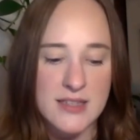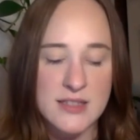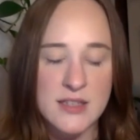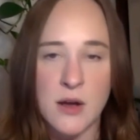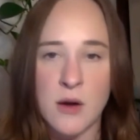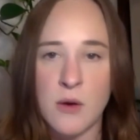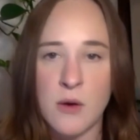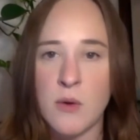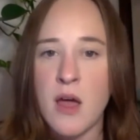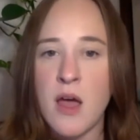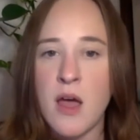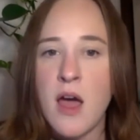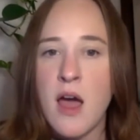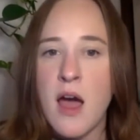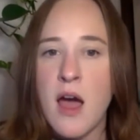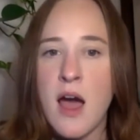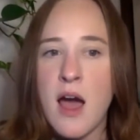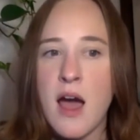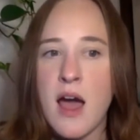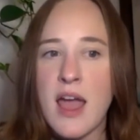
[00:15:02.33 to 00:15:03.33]
So
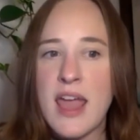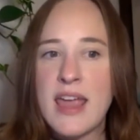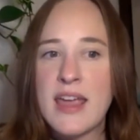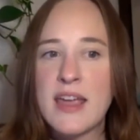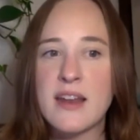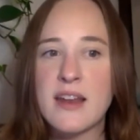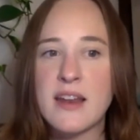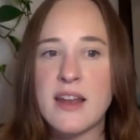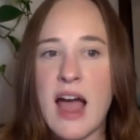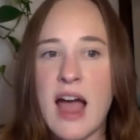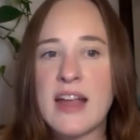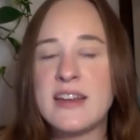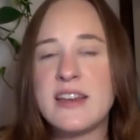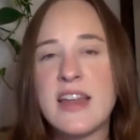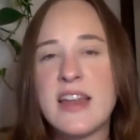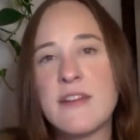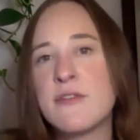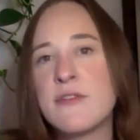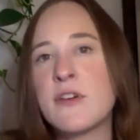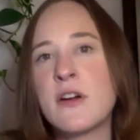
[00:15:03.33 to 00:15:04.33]
I
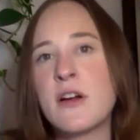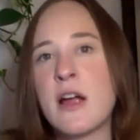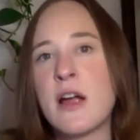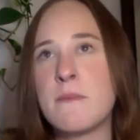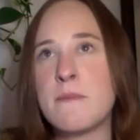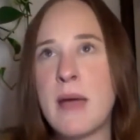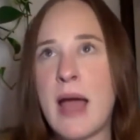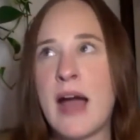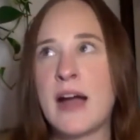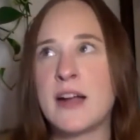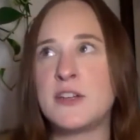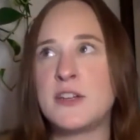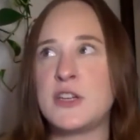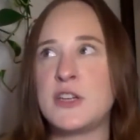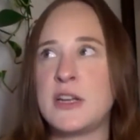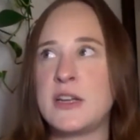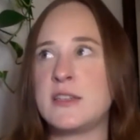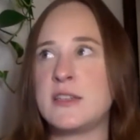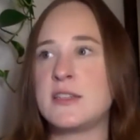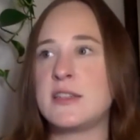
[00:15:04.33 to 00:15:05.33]
never
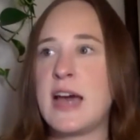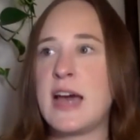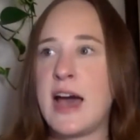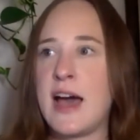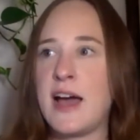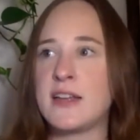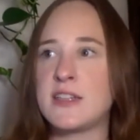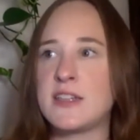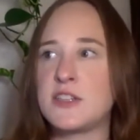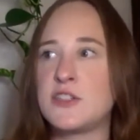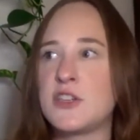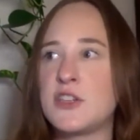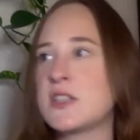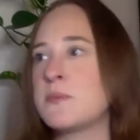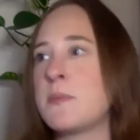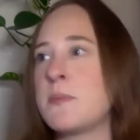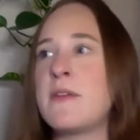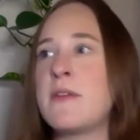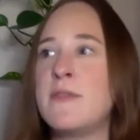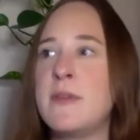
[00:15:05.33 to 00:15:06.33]
imagined that
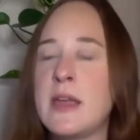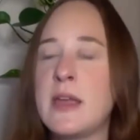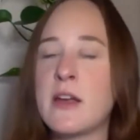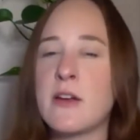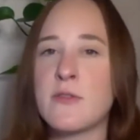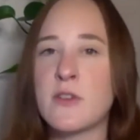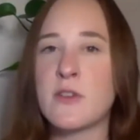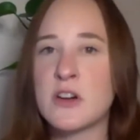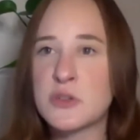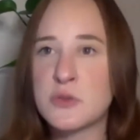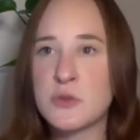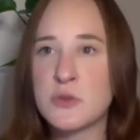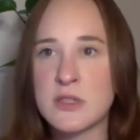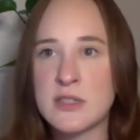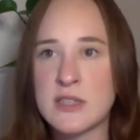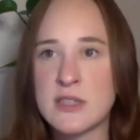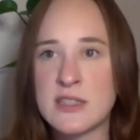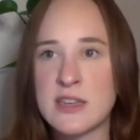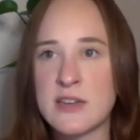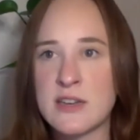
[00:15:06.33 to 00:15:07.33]
just by being a virtual
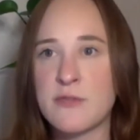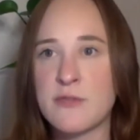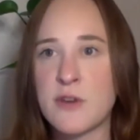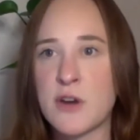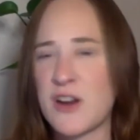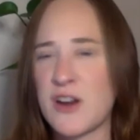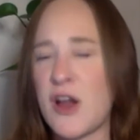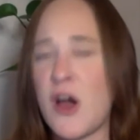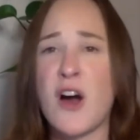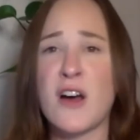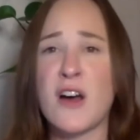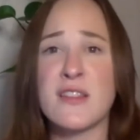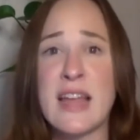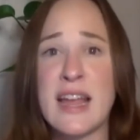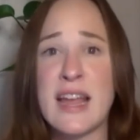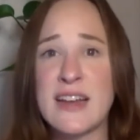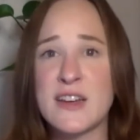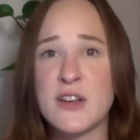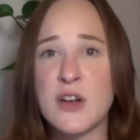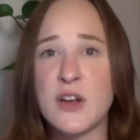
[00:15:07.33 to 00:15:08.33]
assistant for an
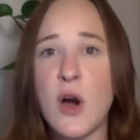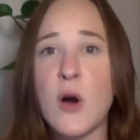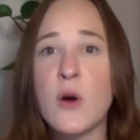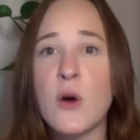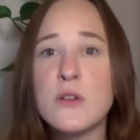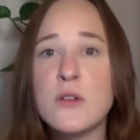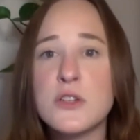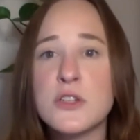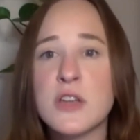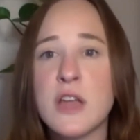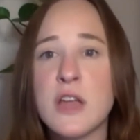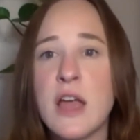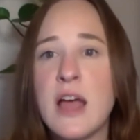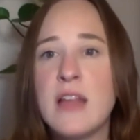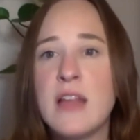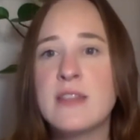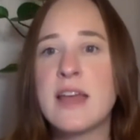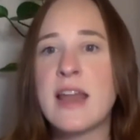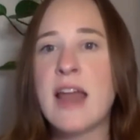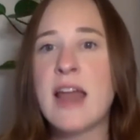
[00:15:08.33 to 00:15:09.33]
online coach,
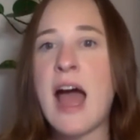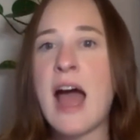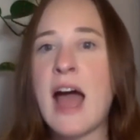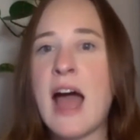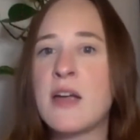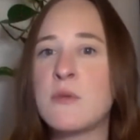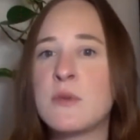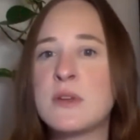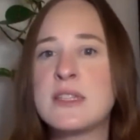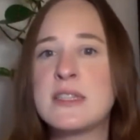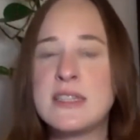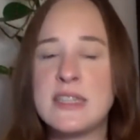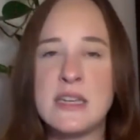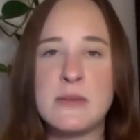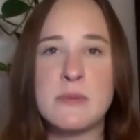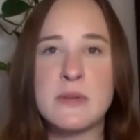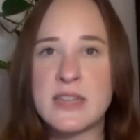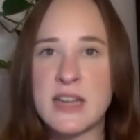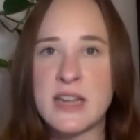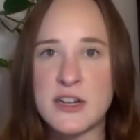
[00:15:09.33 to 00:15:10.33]
that I would see
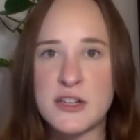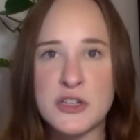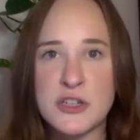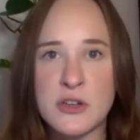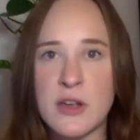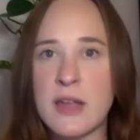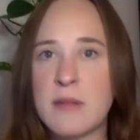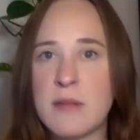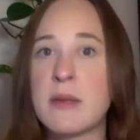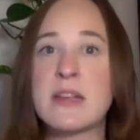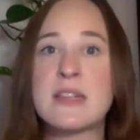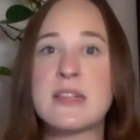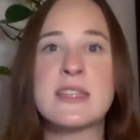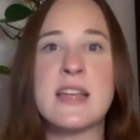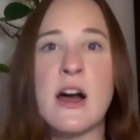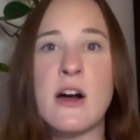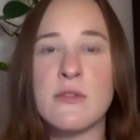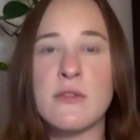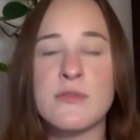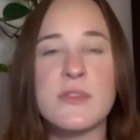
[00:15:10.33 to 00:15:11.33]
potential in
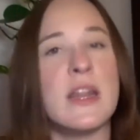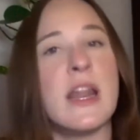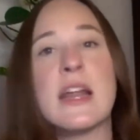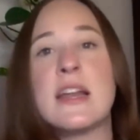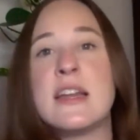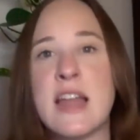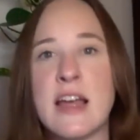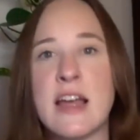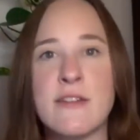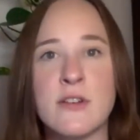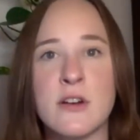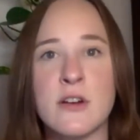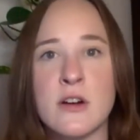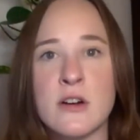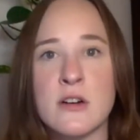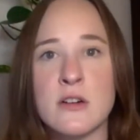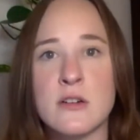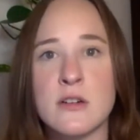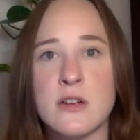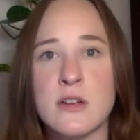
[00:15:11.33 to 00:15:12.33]
myself that I
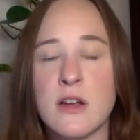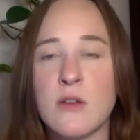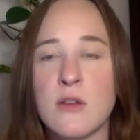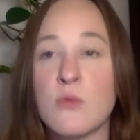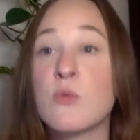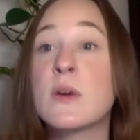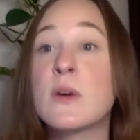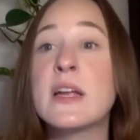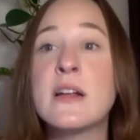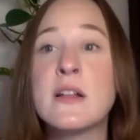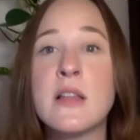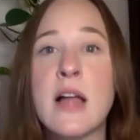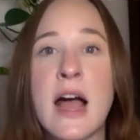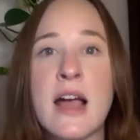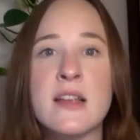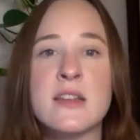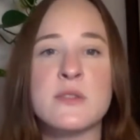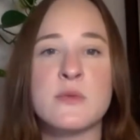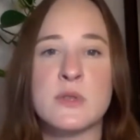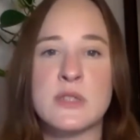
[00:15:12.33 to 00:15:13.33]
never
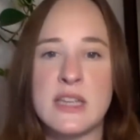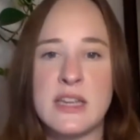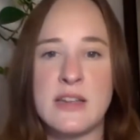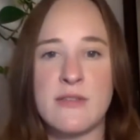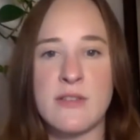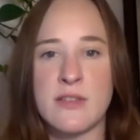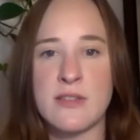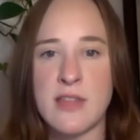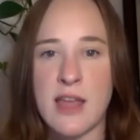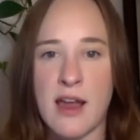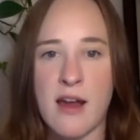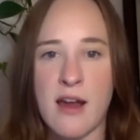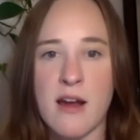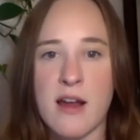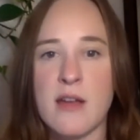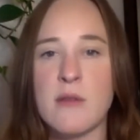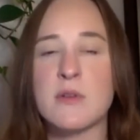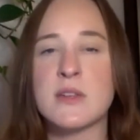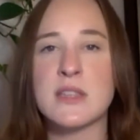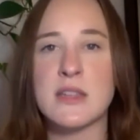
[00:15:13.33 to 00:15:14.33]
realized was even there.
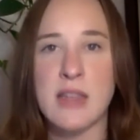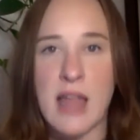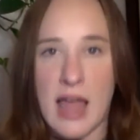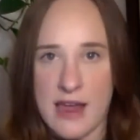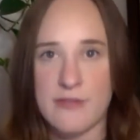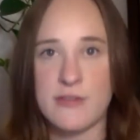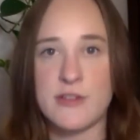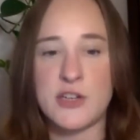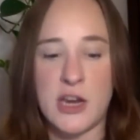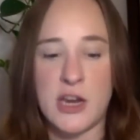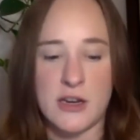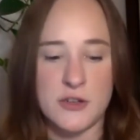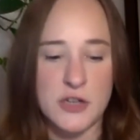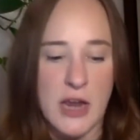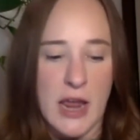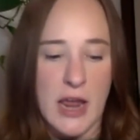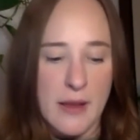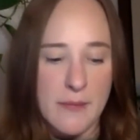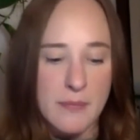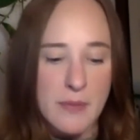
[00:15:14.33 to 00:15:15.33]
It was
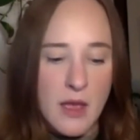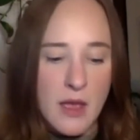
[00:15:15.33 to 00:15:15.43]
life-changing.